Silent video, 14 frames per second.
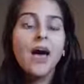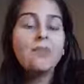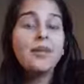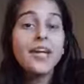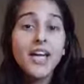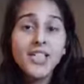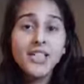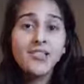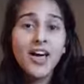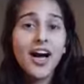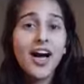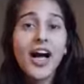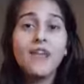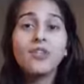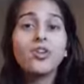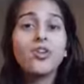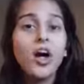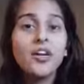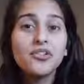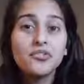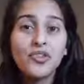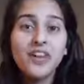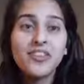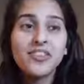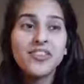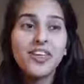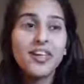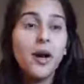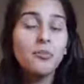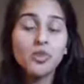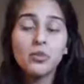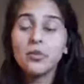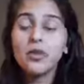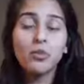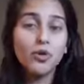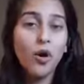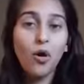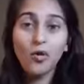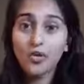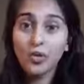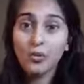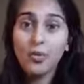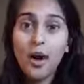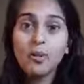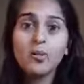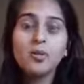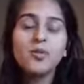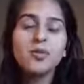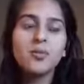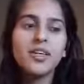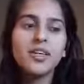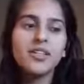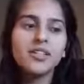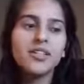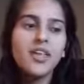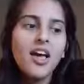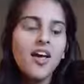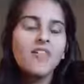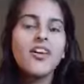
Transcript: And because of that, I have a lot of friends that come to me with all their problems because